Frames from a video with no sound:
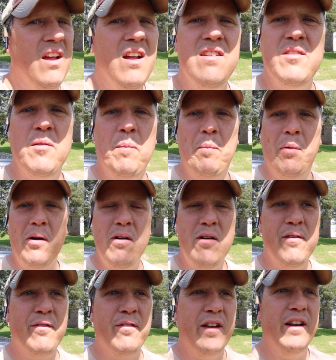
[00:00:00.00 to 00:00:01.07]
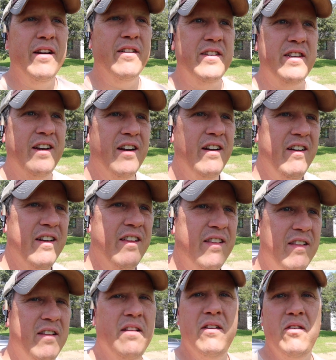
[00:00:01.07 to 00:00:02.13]
Lots of bird feeders here,
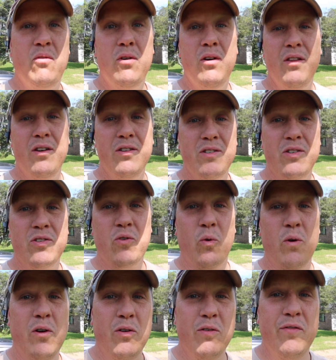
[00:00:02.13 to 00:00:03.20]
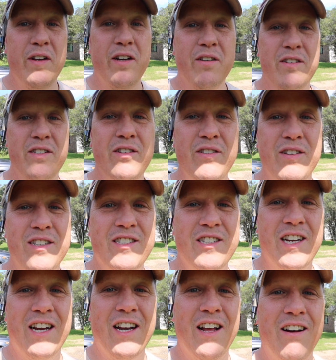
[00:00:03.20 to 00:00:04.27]
and well, there's a squirrel feeder too. Let's
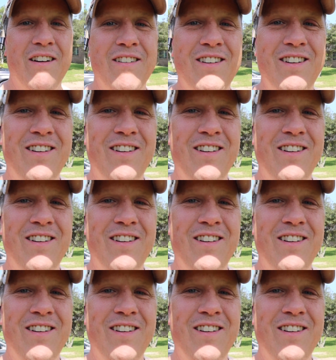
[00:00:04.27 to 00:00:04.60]
check it out.